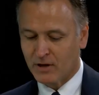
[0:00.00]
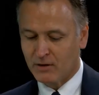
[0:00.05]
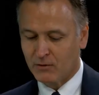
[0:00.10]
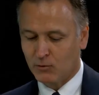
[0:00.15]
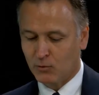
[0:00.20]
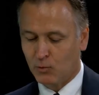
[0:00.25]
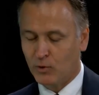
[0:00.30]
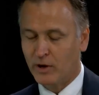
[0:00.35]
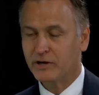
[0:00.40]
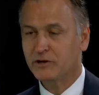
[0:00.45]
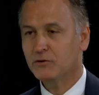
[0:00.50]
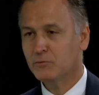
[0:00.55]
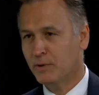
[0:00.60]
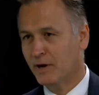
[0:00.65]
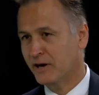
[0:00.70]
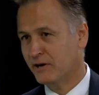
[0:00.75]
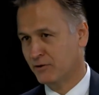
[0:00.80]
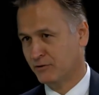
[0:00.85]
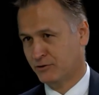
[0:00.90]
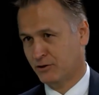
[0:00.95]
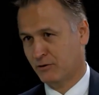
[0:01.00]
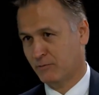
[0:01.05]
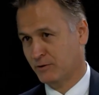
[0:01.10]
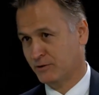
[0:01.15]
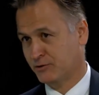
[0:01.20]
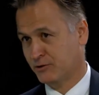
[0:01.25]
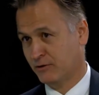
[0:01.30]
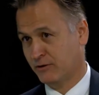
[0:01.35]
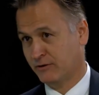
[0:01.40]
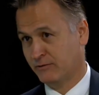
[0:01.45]
when you pay your term
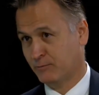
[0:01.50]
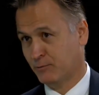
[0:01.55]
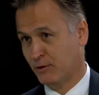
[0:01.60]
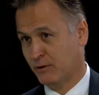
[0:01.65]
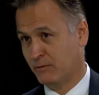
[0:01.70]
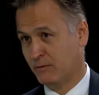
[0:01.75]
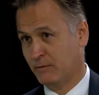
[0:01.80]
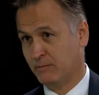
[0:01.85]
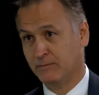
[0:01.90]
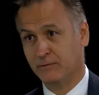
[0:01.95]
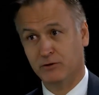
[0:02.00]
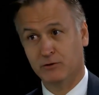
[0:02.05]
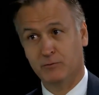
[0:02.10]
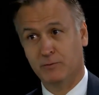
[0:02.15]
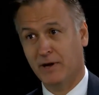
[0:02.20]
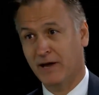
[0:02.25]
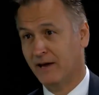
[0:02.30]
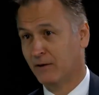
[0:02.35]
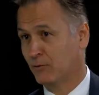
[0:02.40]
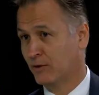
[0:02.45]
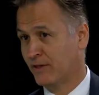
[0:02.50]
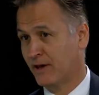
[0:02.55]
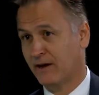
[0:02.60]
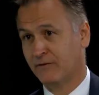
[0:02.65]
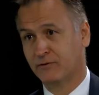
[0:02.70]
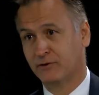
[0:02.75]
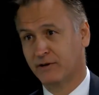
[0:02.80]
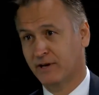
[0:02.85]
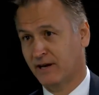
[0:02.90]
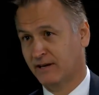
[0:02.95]
insurance premium, you pay it with
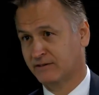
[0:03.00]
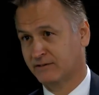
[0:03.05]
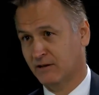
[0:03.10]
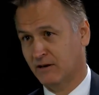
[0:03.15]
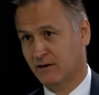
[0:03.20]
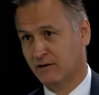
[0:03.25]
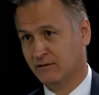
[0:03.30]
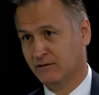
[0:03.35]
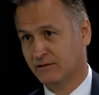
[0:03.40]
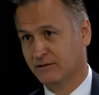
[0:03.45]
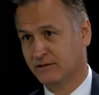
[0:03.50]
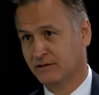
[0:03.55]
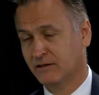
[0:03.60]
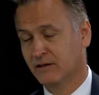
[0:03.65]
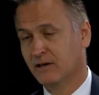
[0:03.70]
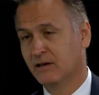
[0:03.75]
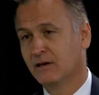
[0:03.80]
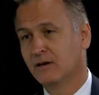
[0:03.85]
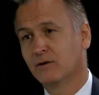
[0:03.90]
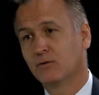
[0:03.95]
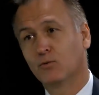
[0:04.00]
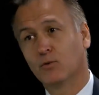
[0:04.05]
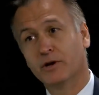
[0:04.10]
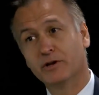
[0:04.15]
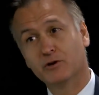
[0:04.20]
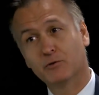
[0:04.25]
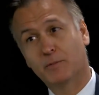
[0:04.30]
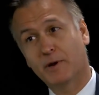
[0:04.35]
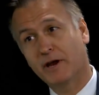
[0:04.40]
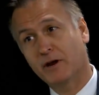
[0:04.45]
after-tax dollars. When
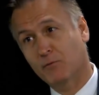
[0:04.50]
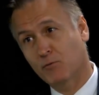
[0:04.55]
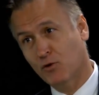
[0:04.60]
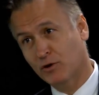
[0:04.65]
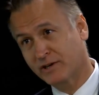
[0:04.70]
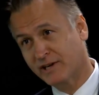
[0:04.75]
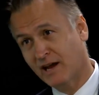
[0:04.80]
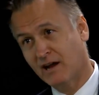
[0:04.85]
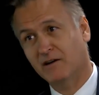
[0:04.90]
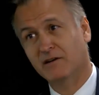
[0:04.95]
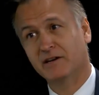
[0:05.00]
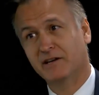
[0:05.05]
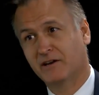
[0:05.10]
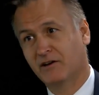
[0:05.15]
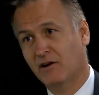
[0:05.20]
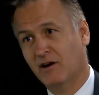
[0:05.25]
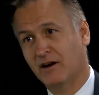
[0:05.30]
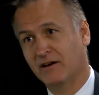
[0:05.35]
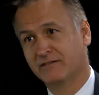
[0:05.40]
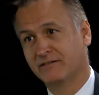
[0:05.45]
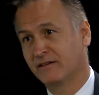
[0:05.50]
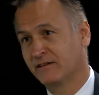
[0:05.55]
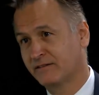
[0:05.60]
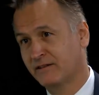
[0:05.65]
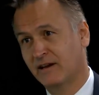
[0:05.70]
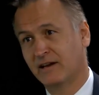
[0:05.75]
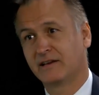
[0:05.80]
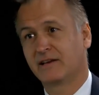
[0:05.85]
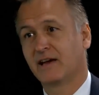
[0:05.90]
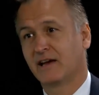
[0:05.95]
you pay a mortality cost
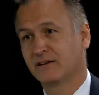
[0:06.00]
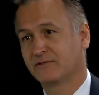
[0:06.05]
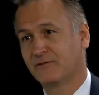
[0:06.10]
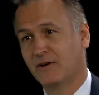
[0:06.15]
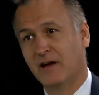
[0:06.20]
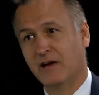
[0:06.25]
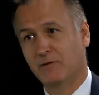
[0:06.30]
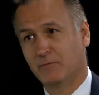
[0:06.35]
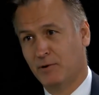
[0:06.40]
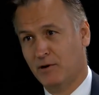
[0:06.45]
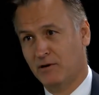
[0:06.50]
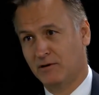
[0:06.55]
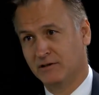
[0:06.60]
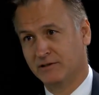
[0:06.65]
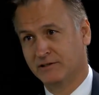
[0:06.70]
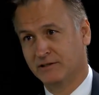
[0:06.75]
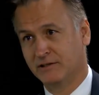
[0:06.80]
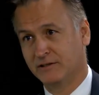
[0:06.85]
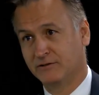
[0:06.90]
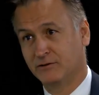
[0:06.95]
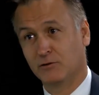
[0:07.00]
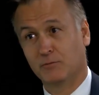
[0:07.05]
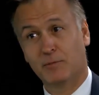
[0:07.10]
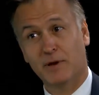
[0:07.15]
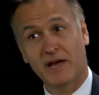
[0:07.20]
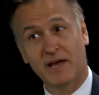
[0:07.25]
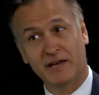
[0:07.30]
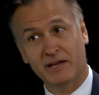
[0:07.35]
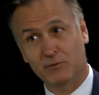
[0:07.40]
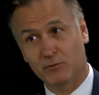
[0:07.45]
inside cash value policies, you're
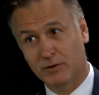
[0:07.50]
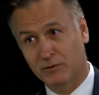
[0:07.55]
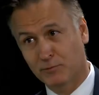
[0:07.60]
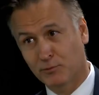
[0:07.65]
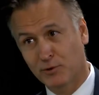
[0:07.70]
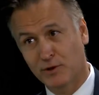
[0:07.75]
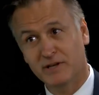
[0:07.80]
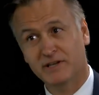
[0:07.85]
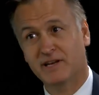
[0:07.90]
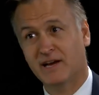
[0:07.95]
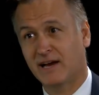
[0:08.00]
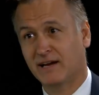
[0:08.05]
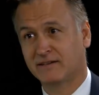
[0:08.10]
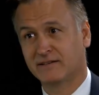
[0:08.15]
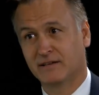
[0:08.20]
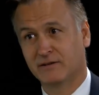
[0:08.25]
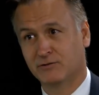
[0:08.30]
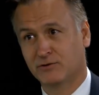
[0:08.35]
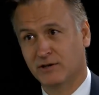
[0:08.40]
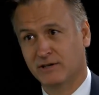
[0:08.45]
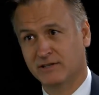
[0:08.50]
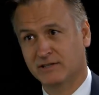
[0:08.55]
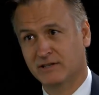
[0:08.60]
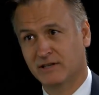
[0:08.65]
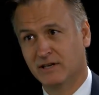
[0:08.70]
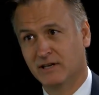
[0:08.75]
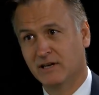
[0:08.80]
paying it with pre-tax interest.